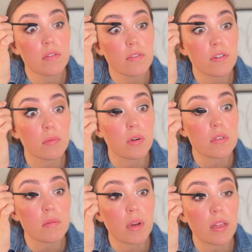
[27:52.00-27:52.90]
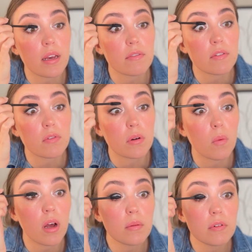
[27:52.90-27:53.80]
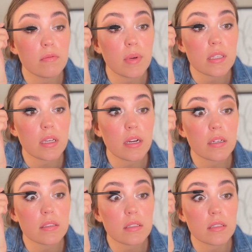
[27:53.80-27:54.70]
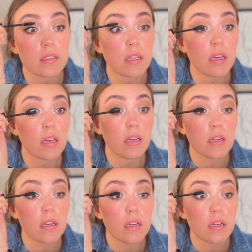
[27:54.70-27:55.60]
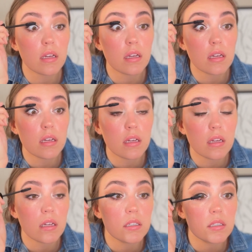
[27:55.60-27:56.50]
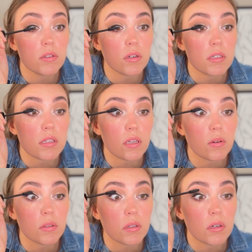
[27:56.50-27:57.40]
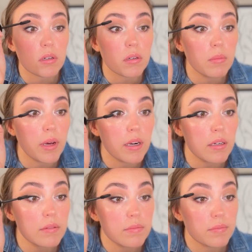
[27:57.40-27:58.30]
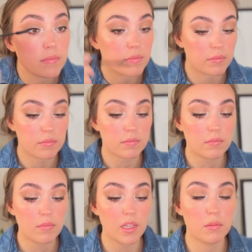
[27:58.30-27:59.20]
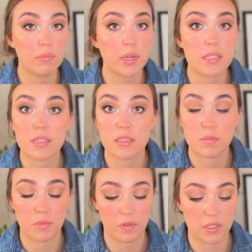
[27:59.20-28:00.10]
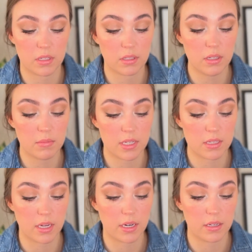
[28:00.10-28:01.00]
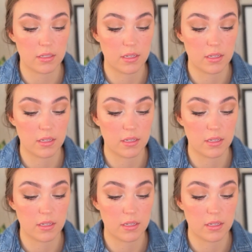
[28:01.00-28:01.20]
For most of my life, I've worn waterproof mascaras because they notoriously hold a curl better. But since moving to clean mascara,